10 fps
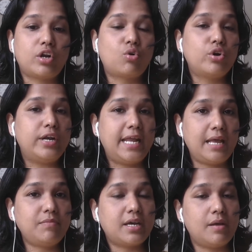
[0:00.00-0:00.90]
going to
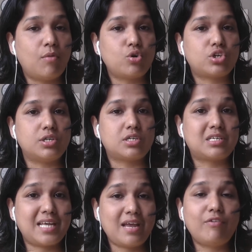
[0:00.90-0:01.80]
name the emotions,
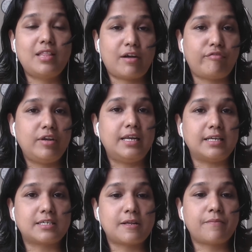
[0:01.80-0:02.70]
stay with that feelings.